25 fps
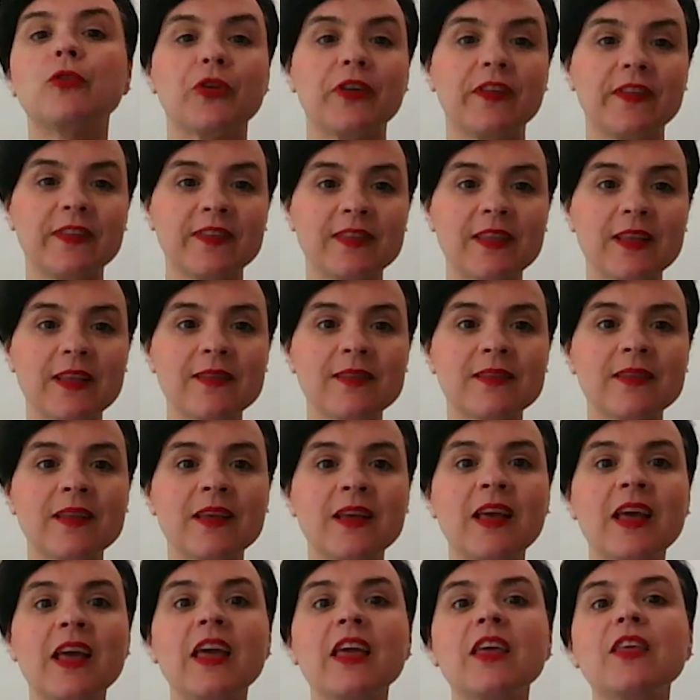For instance,
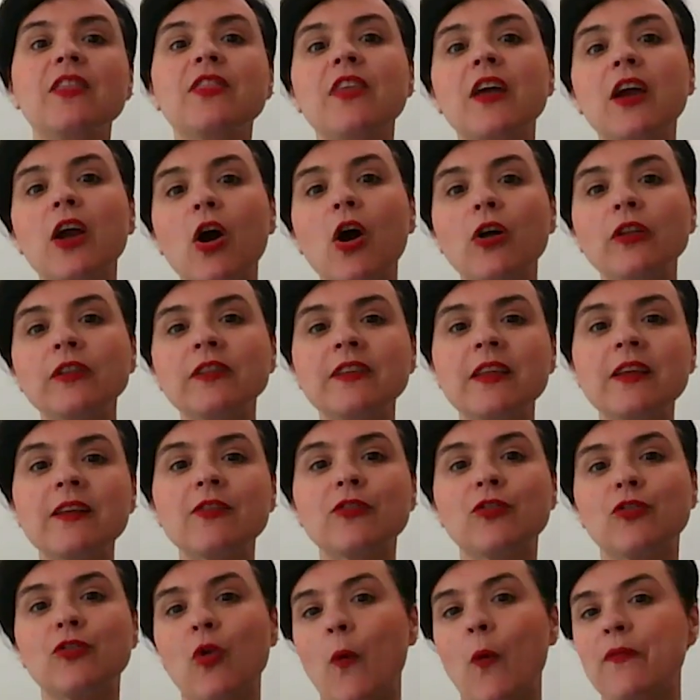in the
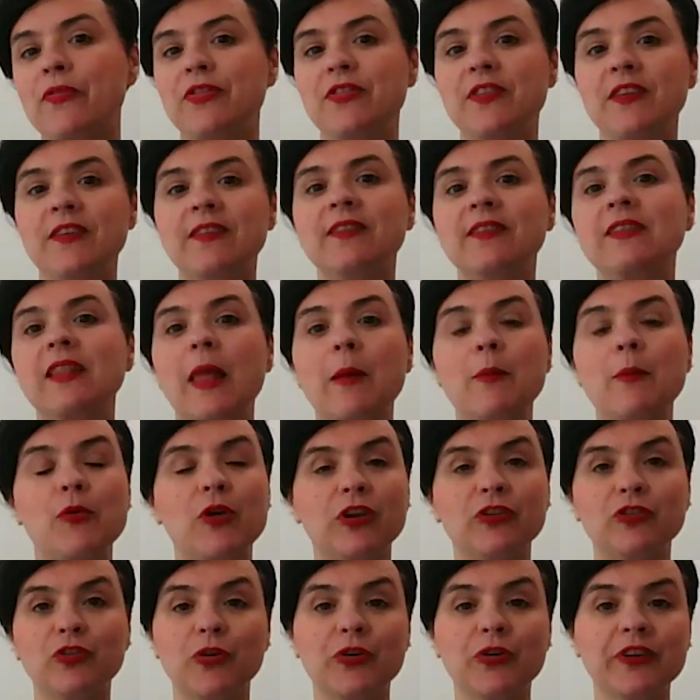context of this
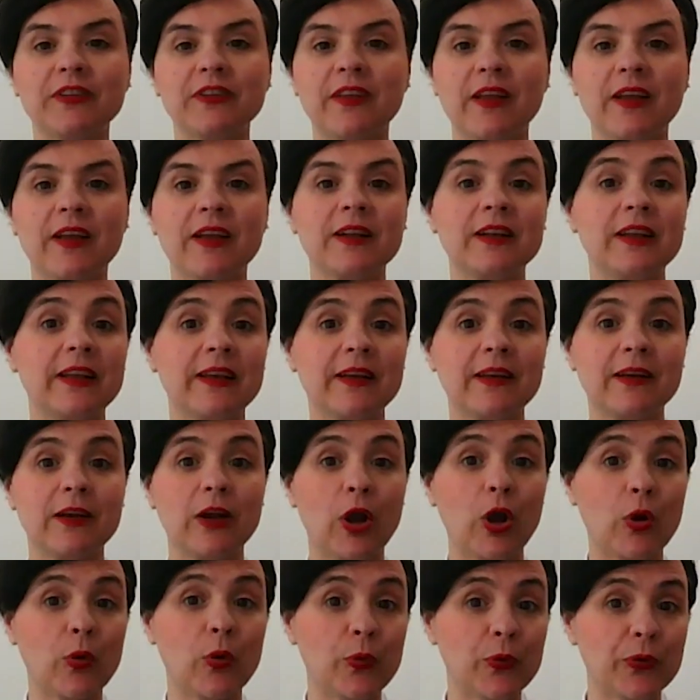laboratory technique
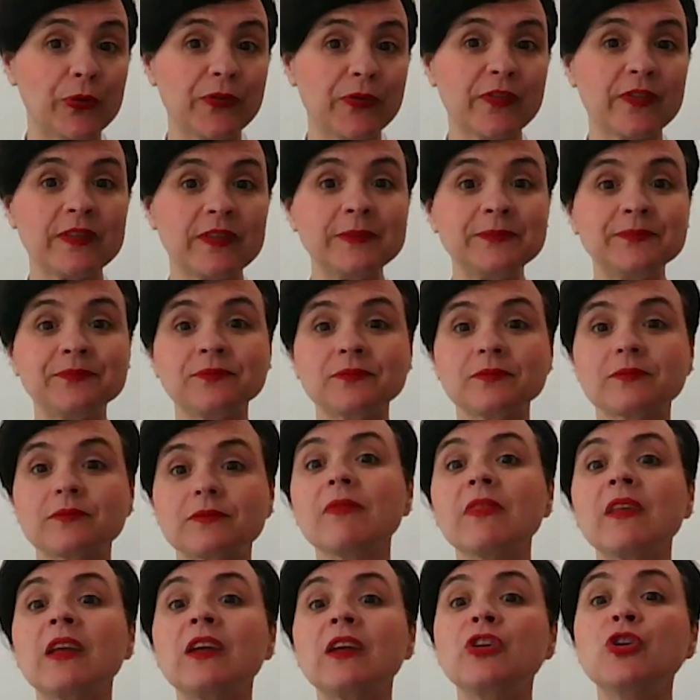course,
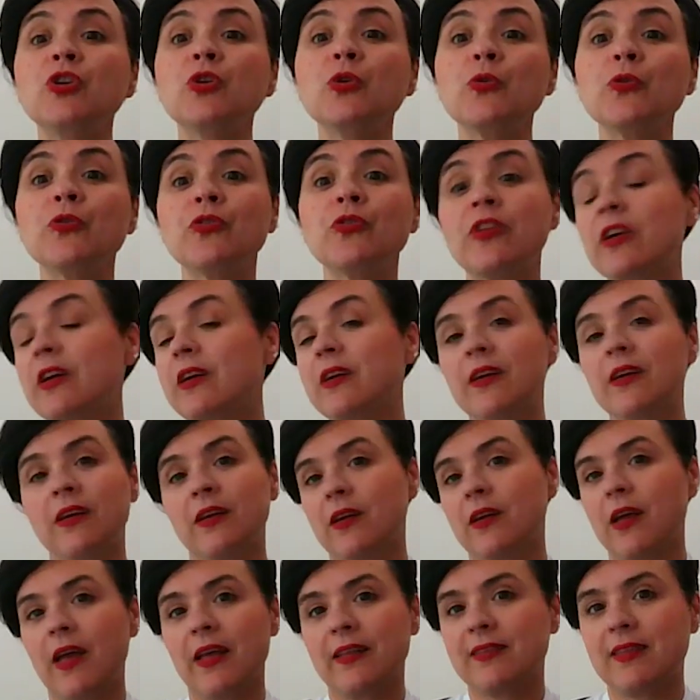used
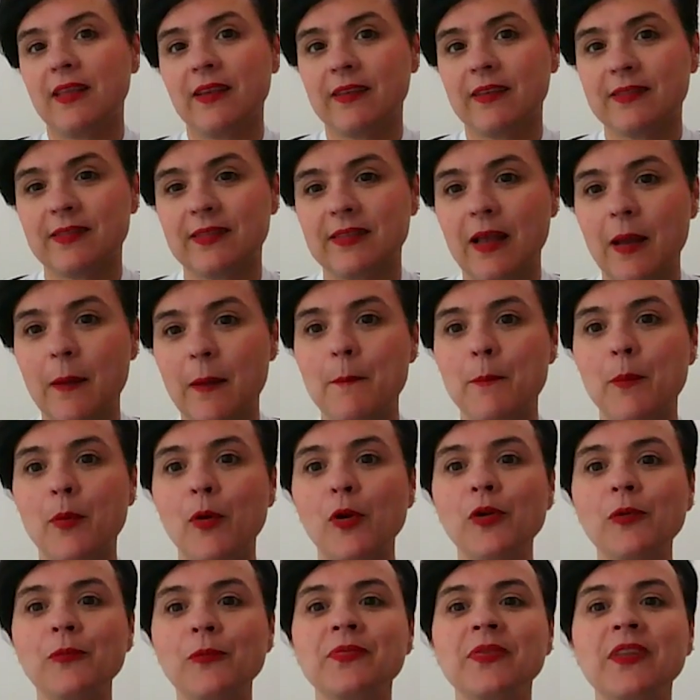as an
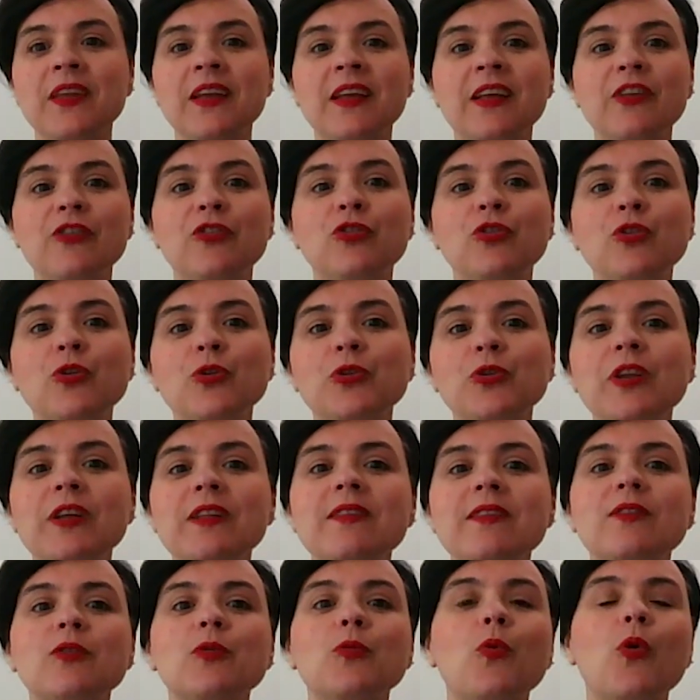example,
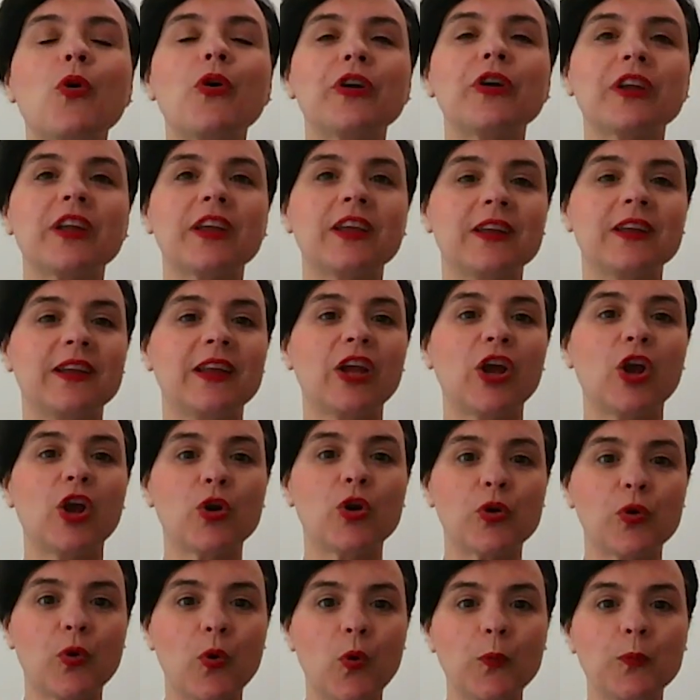students working in
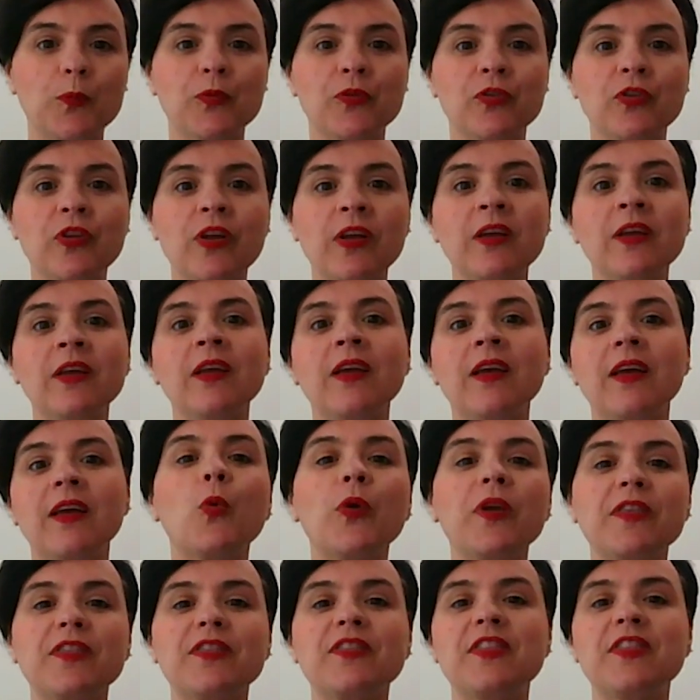groups
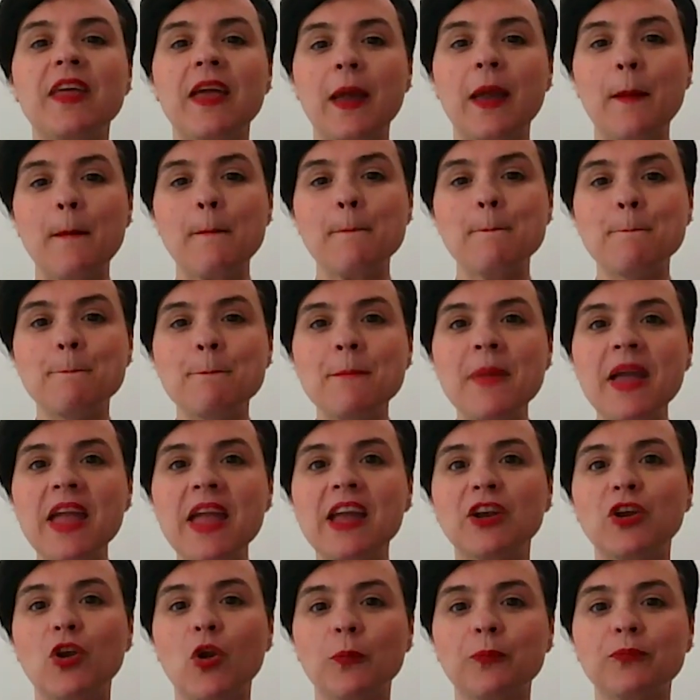with the
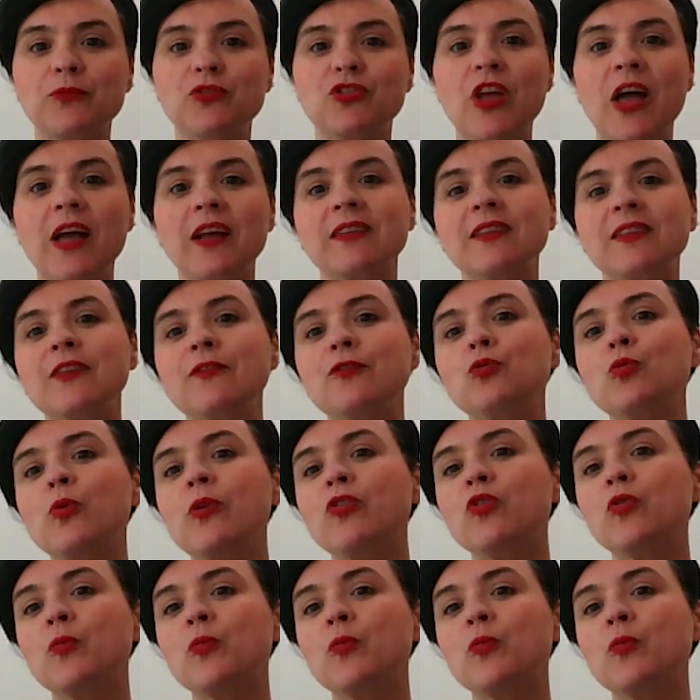main objective to